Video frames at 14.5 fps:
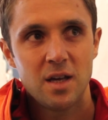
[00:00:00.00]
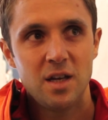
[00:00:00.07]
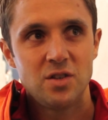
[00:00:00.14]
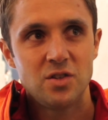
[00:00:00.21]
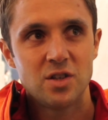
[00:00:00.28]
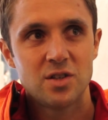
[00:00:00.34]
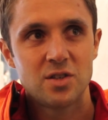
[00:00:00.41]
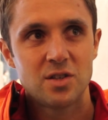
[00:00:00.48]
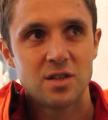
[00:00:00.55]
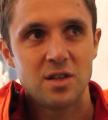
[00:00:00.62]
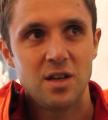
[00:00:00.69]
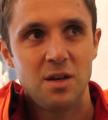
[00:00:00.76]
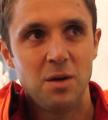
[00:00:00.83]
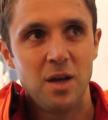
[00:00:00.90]

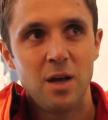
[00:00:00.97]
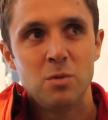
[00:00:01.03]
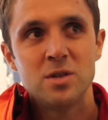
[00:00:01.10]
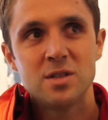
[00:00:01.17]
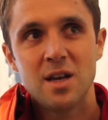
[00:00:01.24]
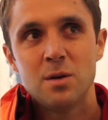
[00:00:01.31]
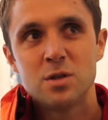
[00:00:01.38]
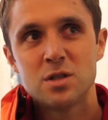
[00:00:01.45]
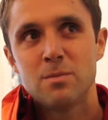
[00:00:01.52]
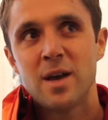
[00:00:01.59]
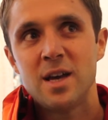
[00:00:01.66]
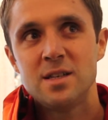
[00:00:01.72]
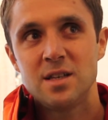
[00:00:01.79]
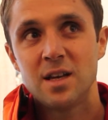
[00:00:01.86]
it was
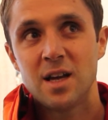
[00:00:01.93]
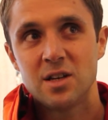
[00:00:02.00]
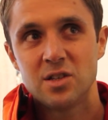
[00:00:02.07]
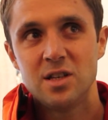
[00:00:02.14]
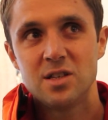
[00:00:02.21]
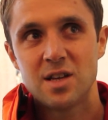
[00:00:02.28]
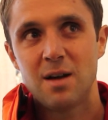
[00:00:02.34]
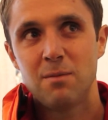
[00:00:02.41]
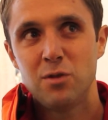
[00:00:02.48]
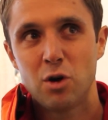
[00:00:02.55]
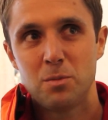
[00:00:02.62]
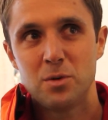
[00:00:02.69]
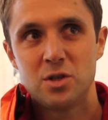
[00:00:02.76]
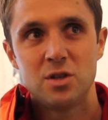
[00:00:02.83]
amazing actually to have
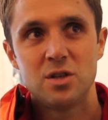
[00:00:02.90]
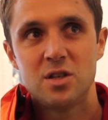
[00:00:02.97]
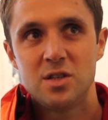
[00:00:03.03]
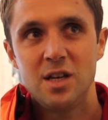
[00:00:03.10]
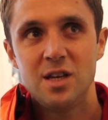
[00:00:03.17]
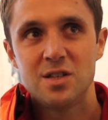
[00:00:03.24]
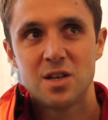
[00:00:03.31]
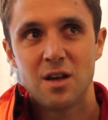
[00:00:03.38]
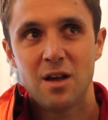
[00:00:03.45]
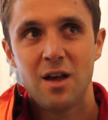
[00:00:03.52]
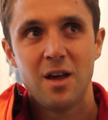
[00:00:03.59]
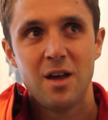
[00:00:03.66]
the opportunity to